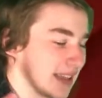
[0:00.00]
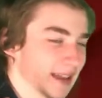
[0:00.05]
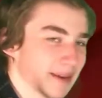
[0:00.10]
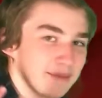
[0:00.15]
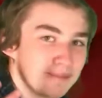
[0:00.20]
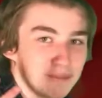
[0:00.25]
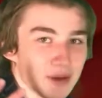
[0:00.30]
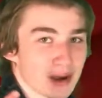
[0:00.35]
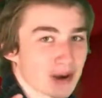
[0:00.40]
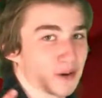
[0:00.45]

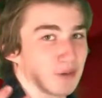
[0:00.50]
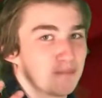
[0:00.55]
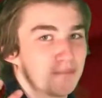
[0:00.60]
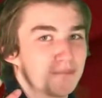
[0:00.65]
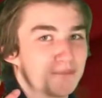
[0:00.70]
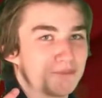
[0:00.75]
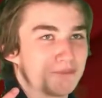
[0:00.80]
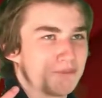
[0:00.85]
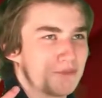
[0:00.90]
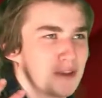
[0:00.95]
get better,
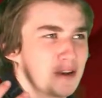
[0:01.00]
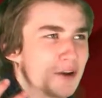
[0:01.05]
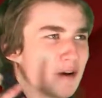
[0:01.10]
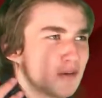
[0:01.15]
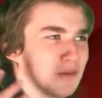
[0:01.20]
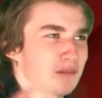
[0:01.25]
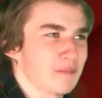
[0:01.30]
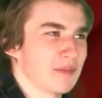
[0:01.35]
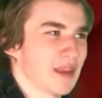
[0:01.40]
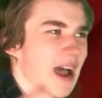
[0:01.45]
you
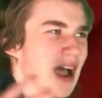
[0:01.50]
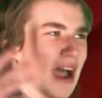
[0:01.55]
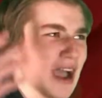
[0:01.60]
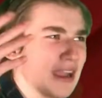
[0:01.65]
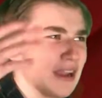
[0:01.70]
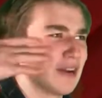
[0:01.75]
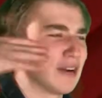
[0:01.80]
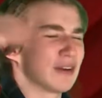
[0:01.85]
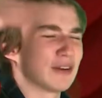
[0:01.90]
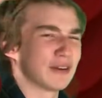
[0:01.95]
know,
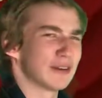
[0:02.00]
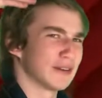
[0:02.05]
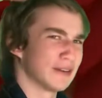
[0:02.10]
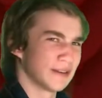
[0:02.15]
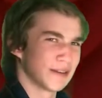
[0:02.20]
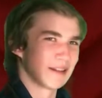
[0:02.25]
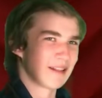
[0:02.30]
higher